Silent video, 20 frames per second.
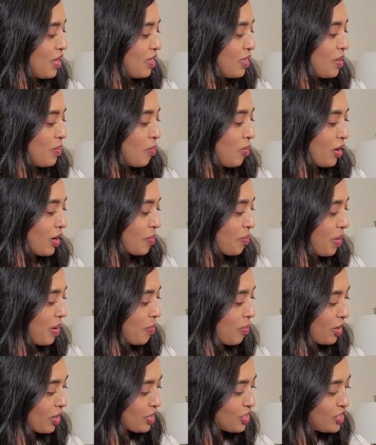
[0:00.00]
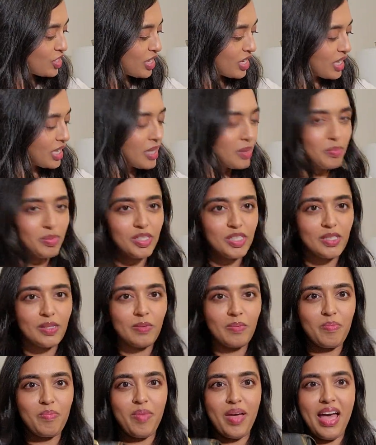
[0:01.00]
the Marc by Marc Jacobs
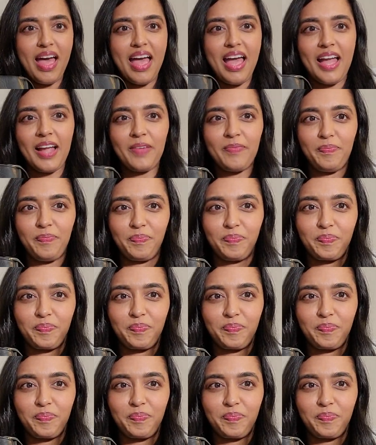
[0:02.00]
bag,